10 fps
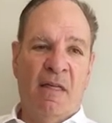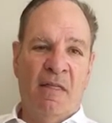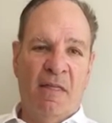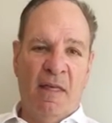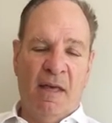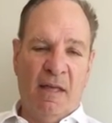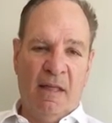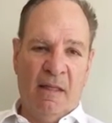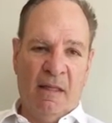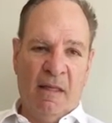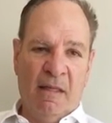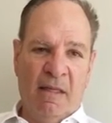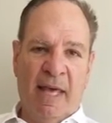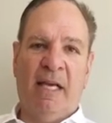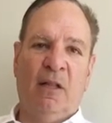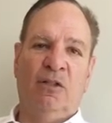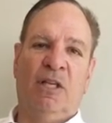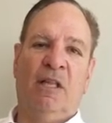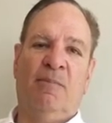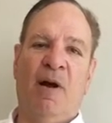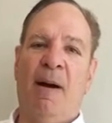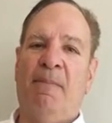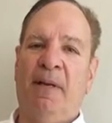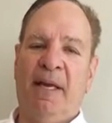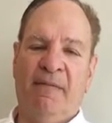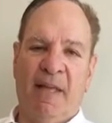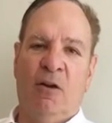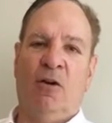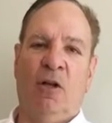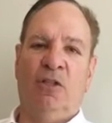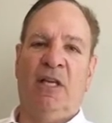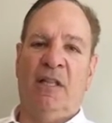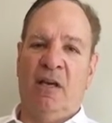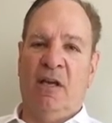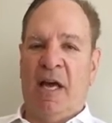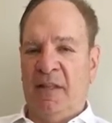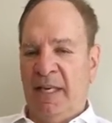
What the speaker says: they close on the property and they don't close on the